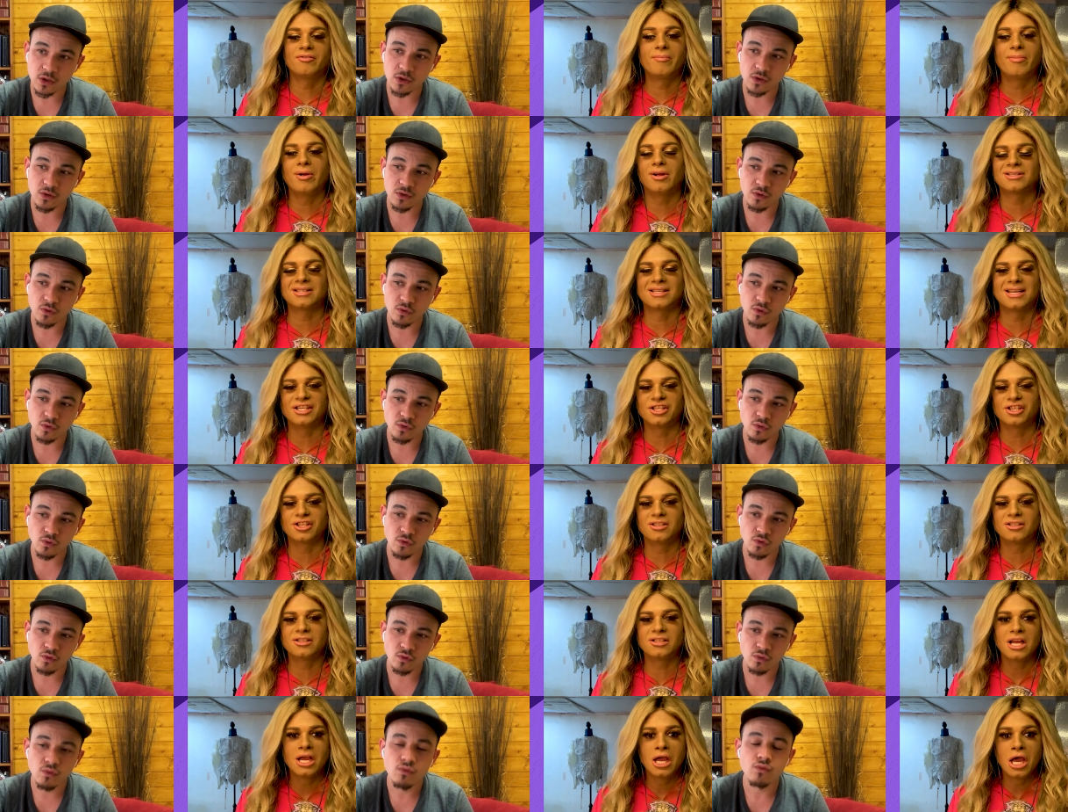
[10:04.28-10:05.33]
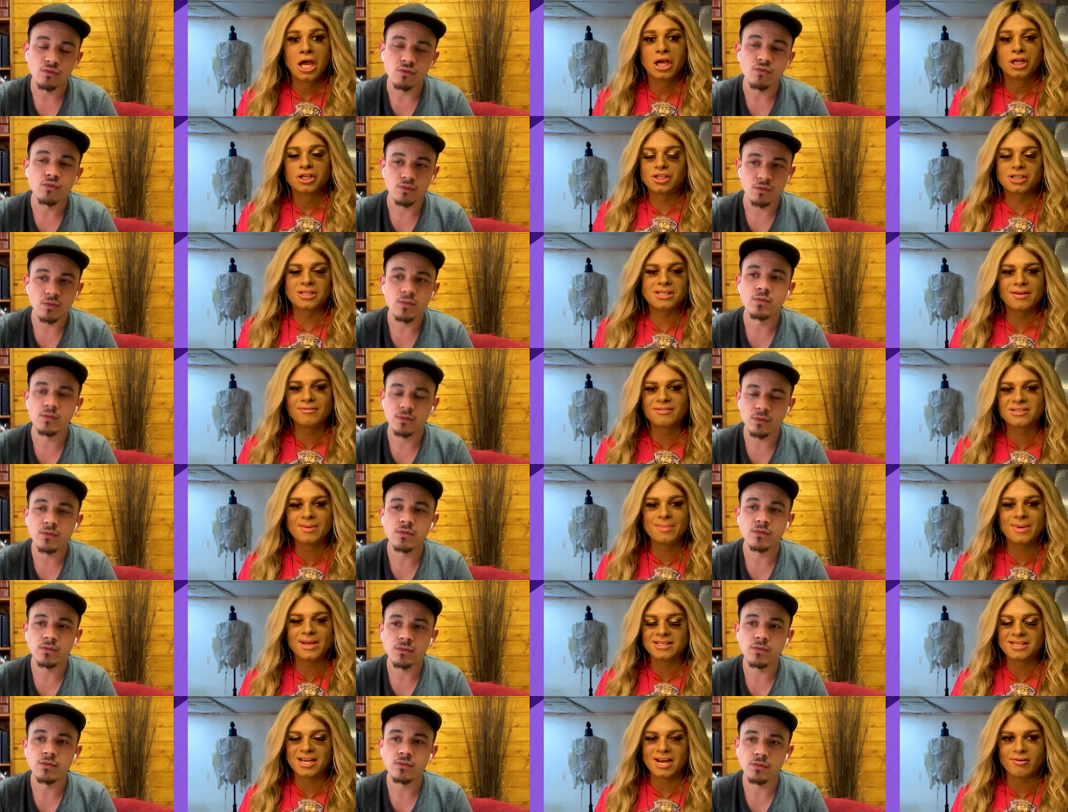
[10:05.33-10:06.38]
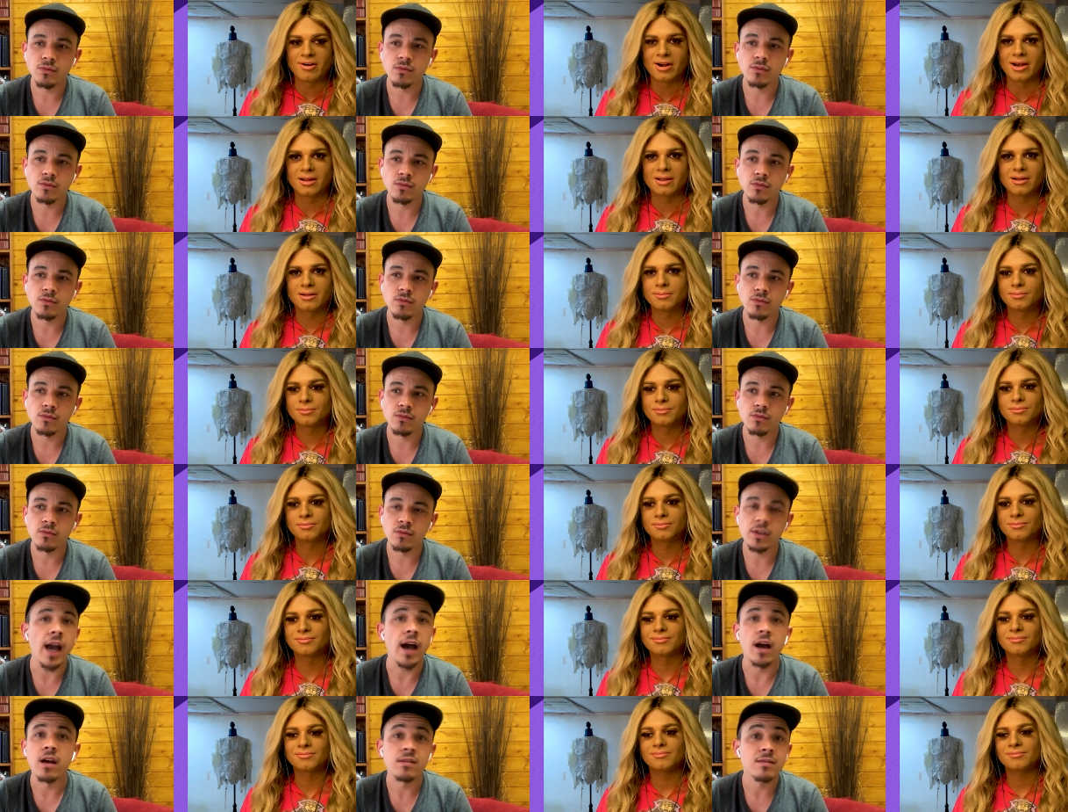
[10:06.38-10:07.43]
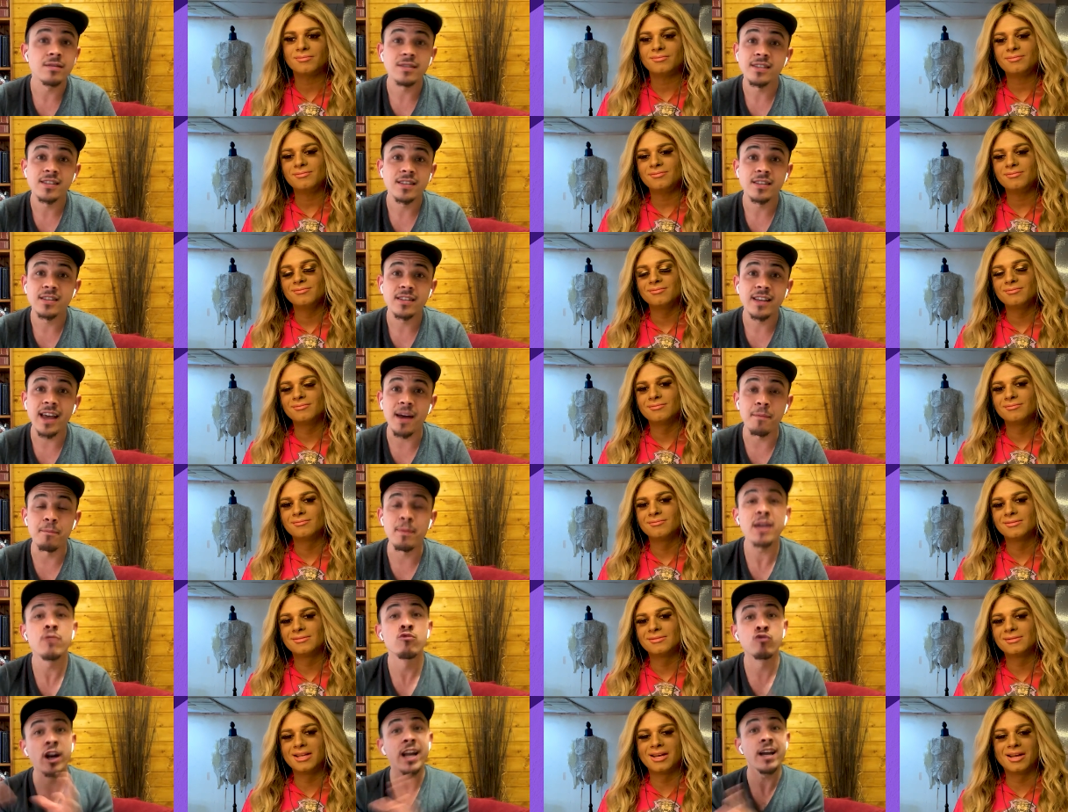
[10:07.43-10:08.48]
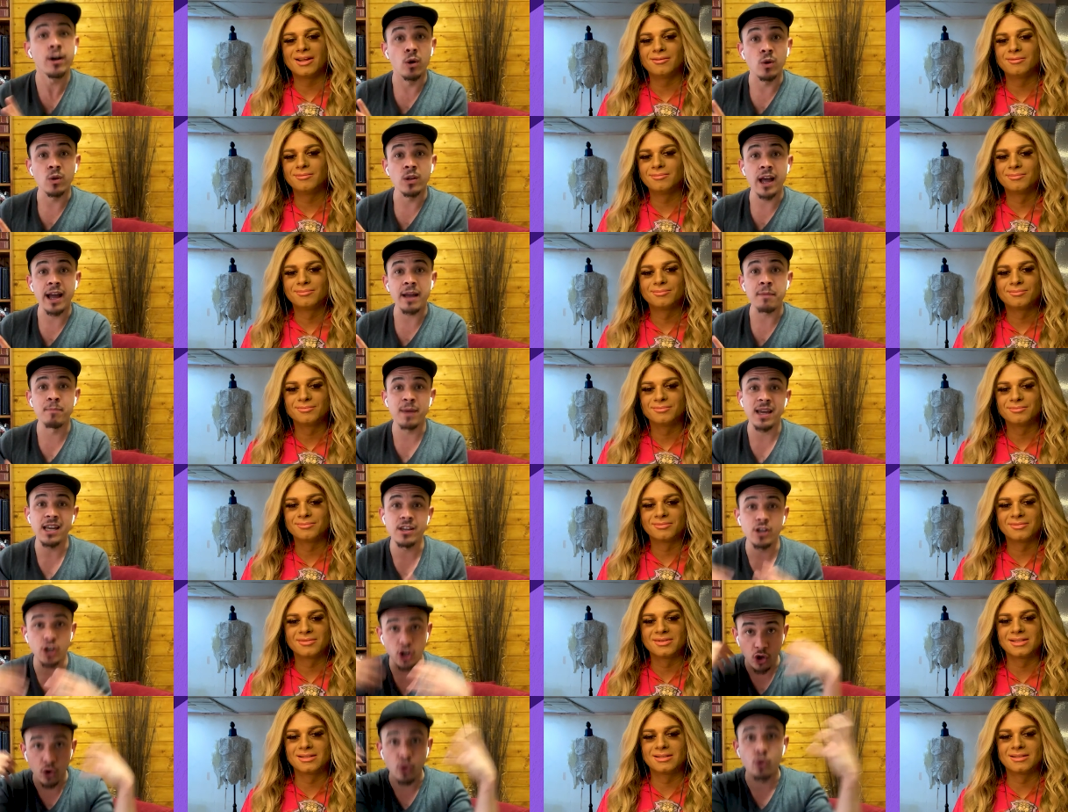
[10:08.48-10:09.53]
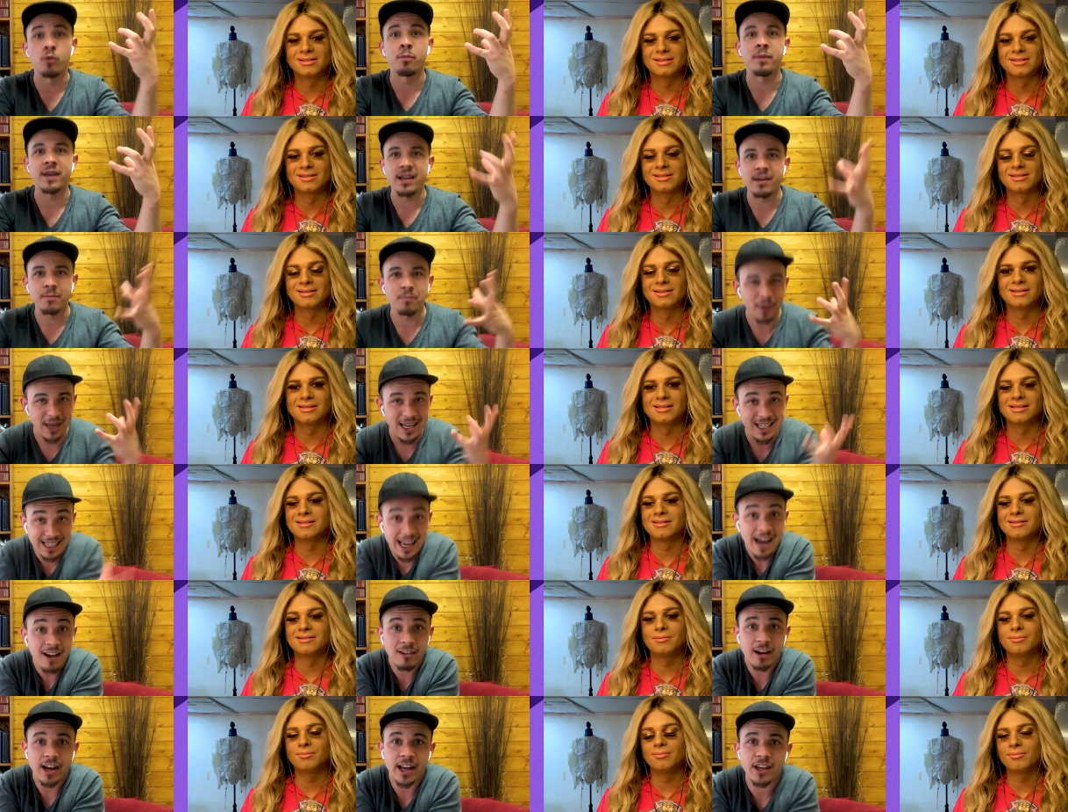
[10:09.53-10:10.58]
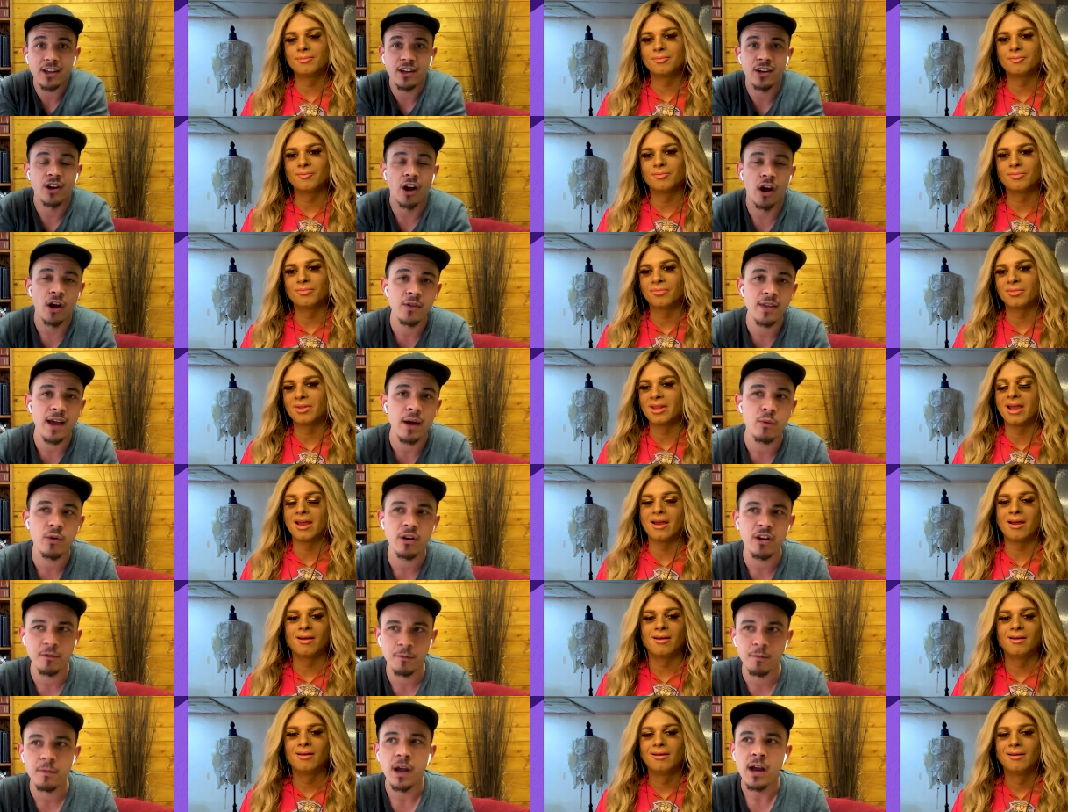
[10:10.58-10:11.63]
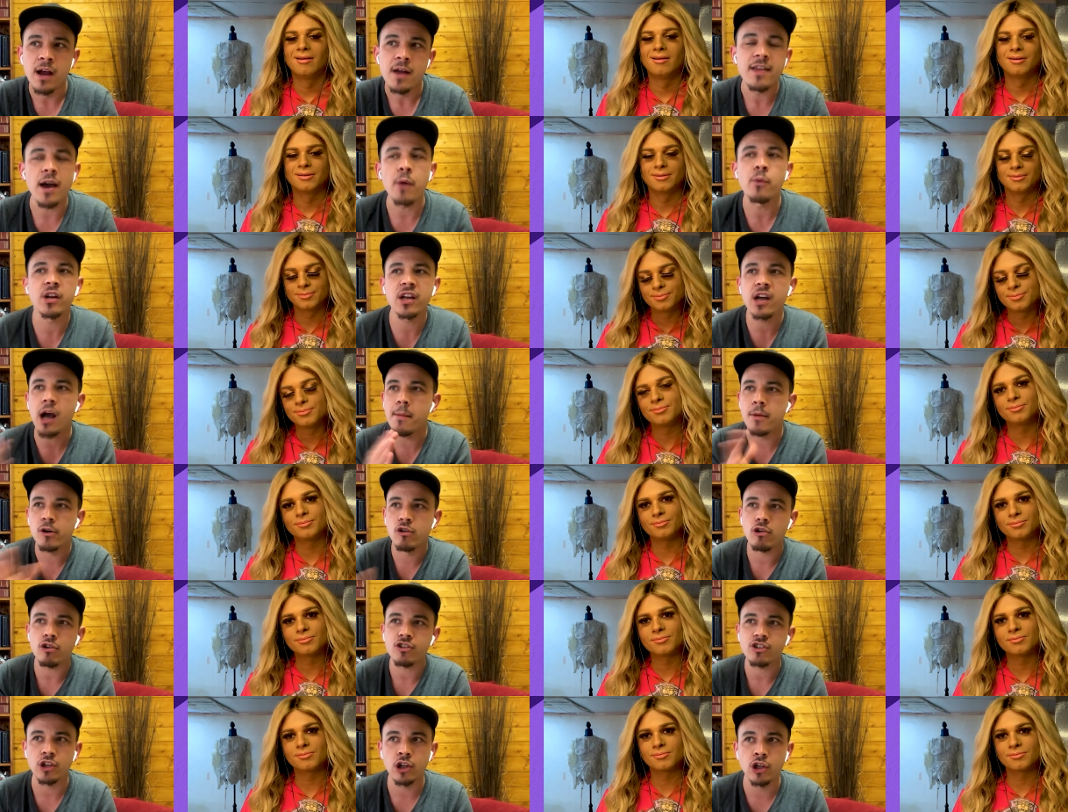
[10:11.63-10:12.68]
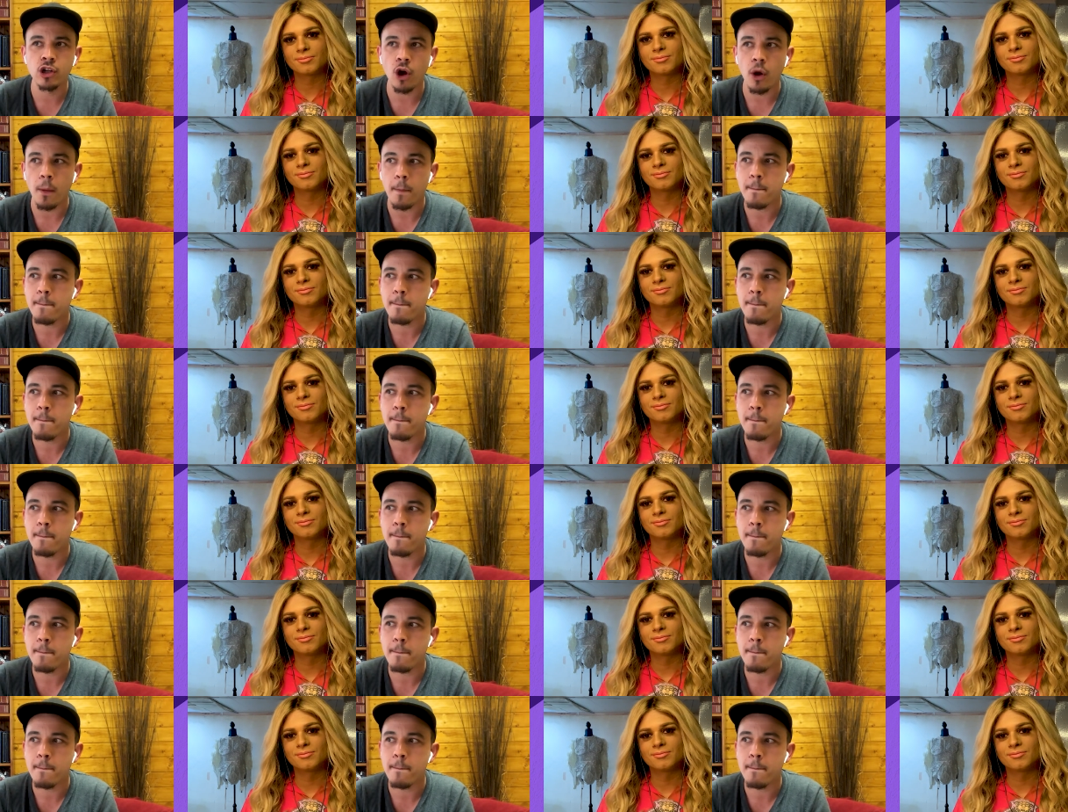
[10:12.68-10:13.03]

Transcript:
Speaker 1: impersonations, just give us a bit of Derrick.
Speaker 2: Yeah, yeah. Be real. Yeah. Like be you. Be be Derrick. You know that would yeah. have that would have come across a lot